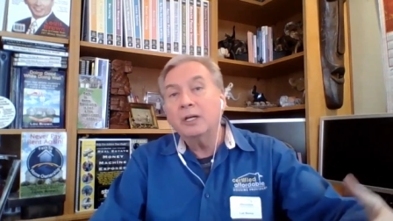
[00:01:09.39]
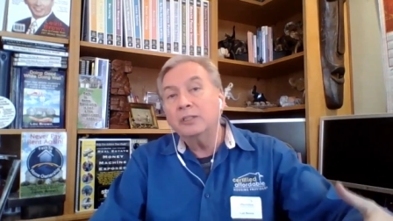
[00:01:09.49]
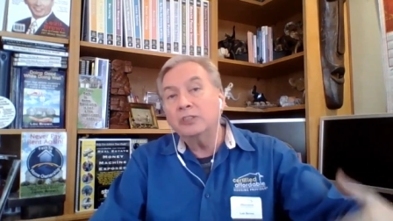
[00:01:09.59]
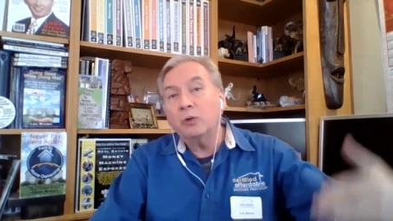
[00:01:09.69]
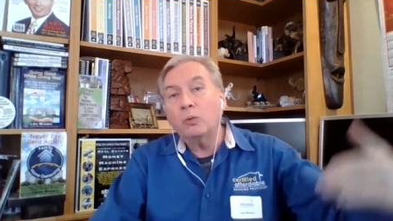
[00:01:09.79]

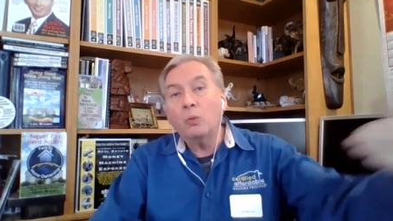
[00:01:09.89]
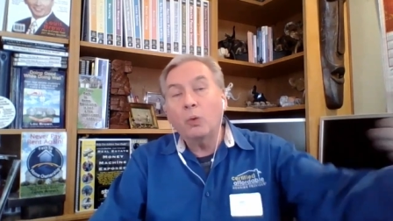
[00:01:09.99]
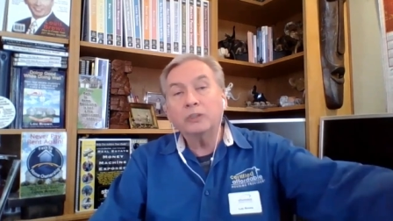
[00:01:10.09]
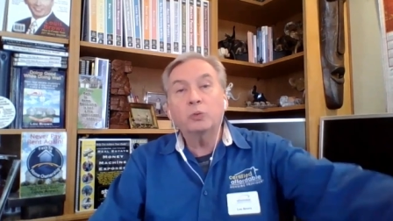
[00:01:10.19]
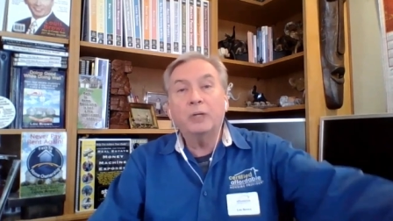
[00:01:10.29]
So
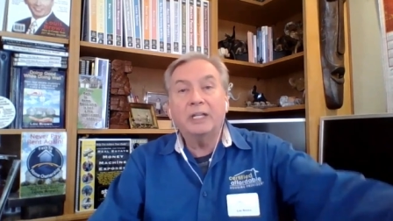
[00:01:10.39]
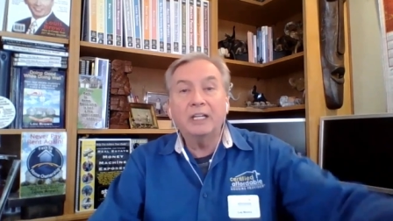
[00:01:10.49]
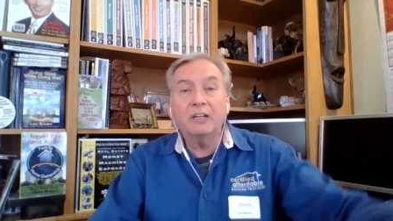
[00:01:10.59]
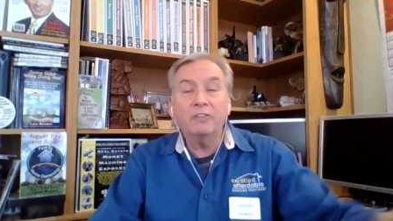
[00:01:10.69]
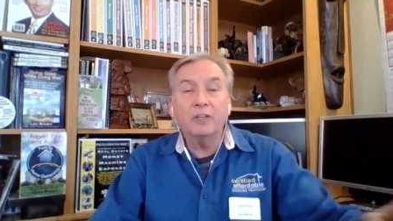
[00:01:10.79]
once we
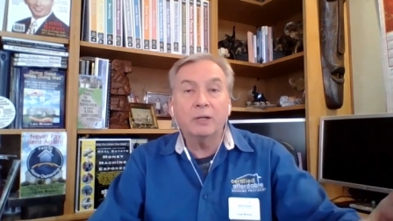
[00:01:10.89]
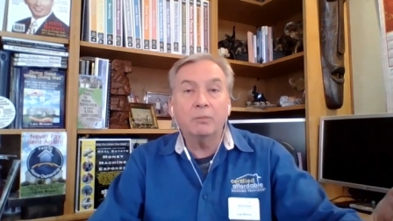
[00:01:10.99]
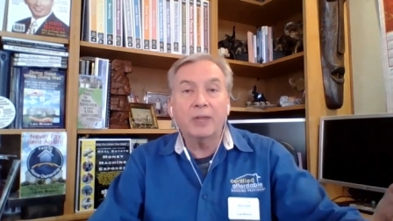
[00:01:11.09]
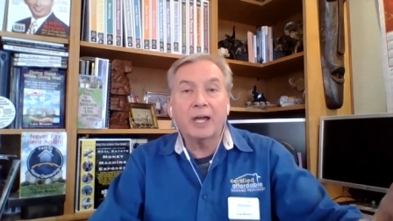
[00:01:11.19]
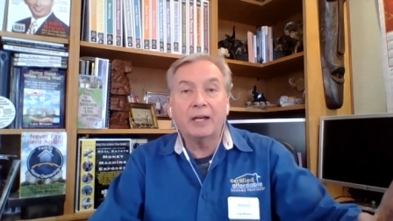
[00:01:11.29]
give
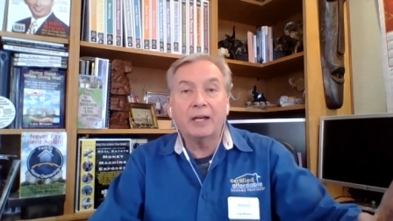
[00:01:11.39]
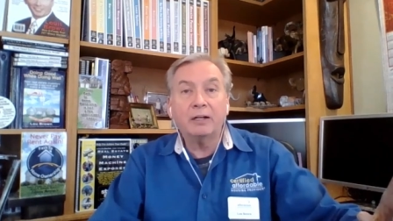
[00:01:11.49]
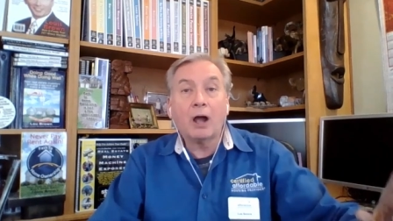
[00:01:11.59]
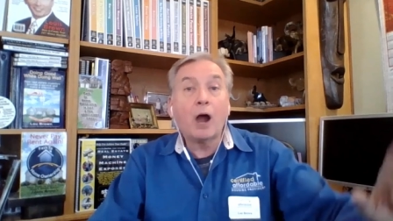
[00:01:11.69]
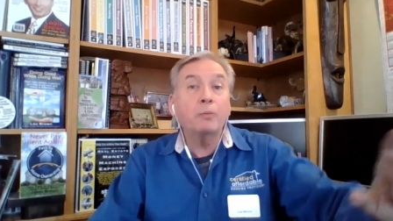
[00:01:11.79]
them that
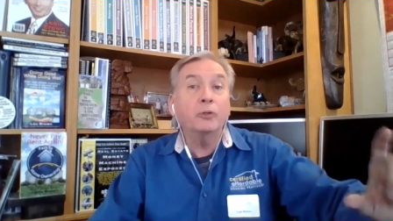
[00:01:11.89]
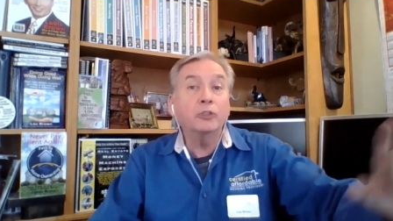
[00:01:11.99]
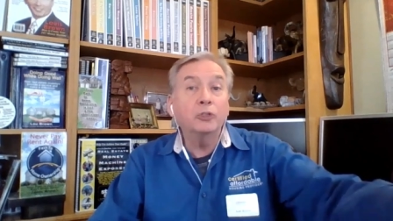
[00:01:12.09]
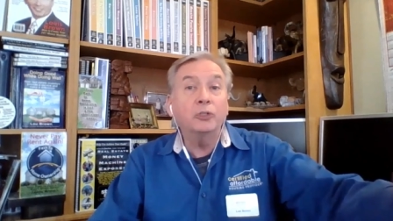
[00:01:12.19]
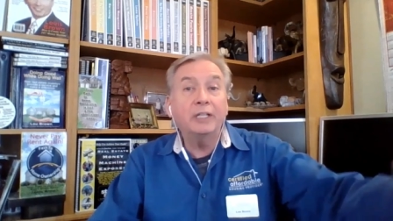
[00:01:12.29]

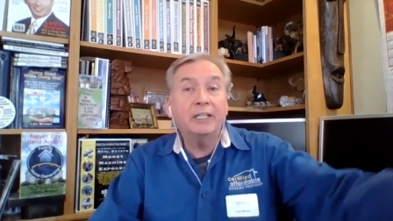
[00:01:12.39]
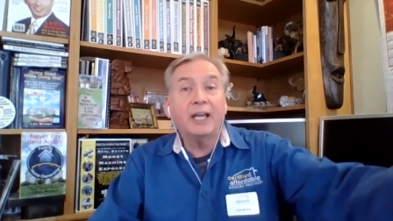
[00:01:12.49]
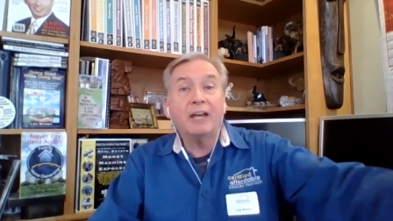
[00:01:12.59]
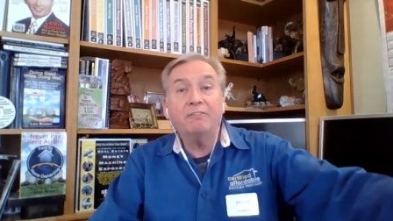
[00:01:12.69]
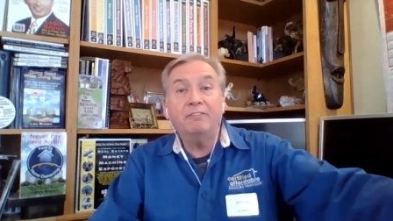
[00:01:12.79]
opportunity,
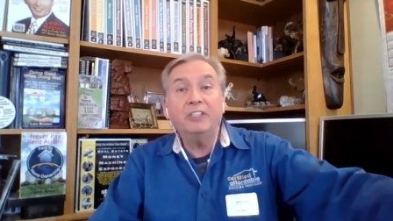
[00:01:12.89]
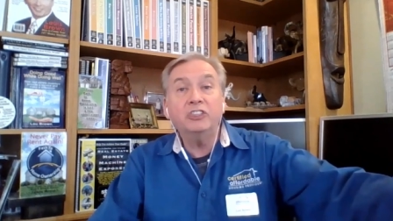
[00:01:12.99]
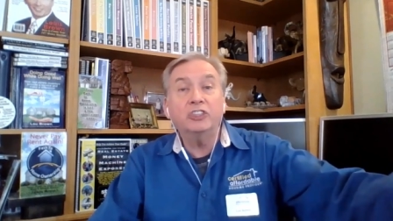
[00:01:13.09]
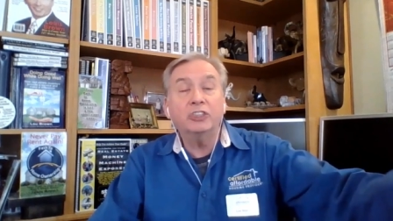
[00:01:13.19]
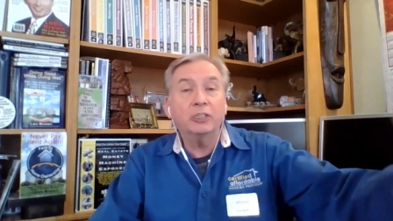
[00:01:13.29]
that
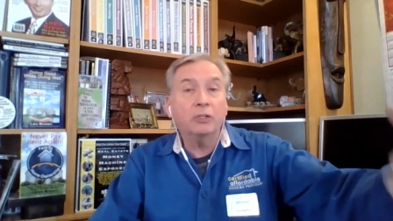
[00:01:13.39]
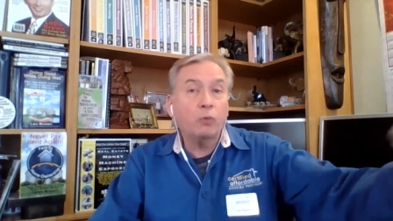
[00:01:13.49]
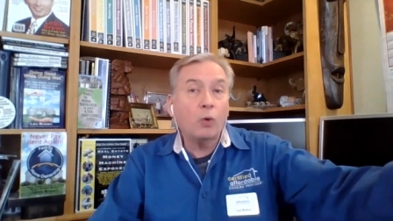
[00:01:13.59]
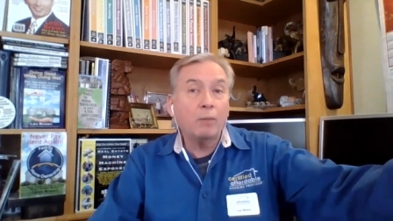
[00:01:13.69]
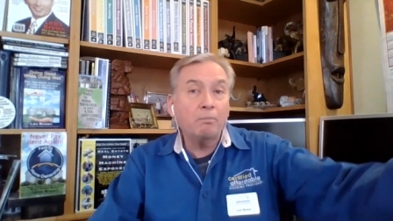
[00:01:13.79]
vision of
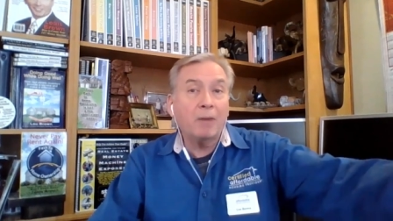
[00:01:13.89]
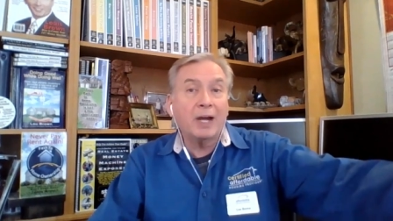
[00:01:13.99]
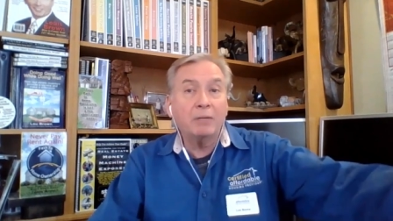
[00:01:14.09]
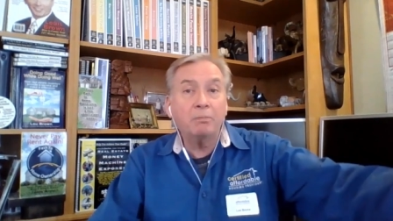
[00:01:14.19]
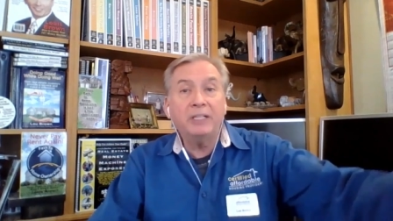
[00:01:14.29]
what
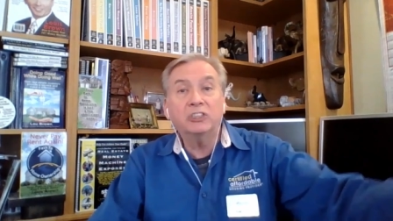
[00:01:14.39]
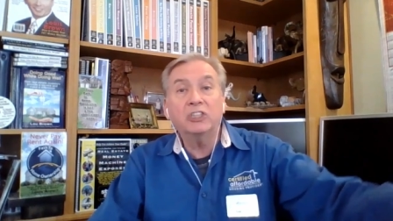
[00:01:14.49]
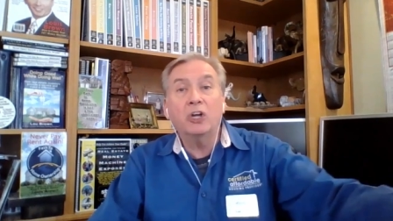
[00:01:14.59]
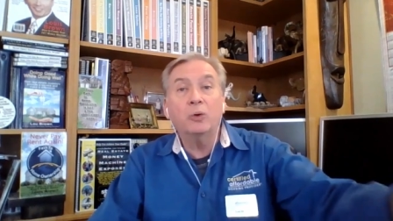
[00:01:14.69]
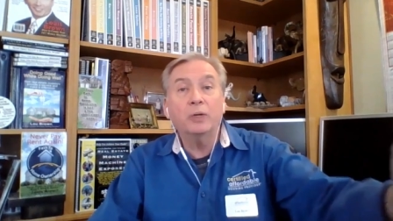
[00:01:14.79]
might be
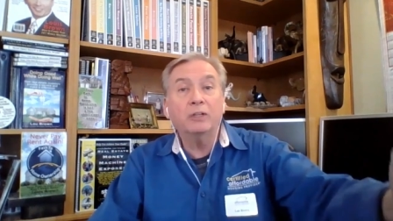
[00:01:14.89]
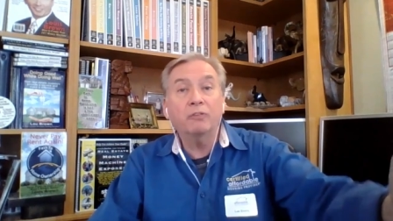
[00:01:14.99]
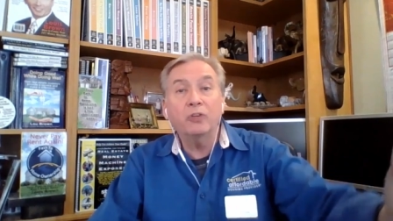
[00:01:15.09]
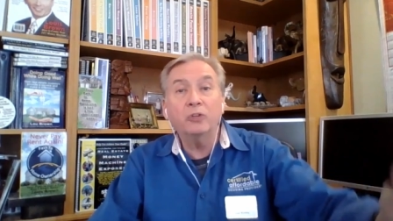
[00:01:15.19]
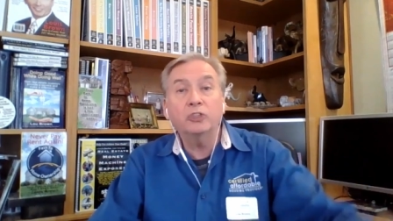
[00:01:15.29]
so in the
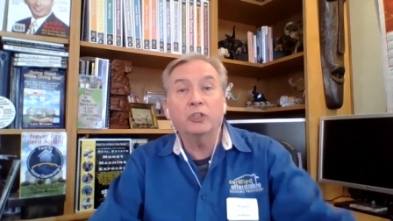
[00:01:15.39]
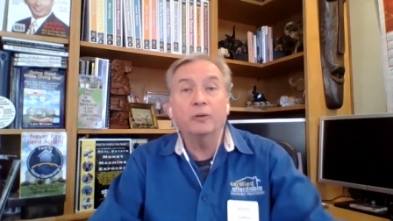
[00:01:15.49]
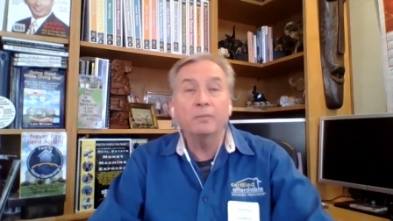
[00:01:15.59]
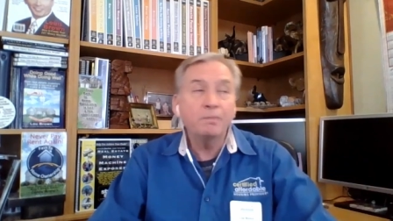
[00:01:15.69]
future,